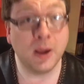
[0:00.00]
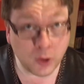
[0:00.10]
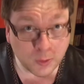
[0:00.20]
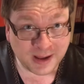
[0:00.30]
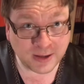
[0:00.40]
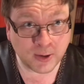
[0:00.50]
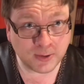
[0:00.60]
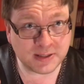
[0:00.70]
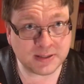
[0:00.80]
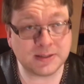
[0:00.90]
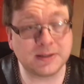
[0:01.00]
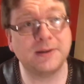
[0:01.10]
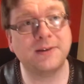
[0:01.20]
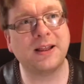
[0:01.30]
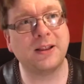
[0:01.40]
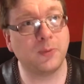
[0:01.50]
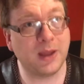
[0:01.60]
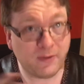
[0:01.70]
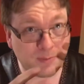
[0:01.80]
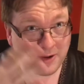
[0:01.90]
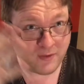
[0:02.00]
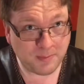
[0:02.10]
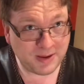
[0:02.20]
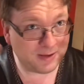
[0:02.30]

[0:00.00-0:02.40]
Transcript: You may notice that we have a bit of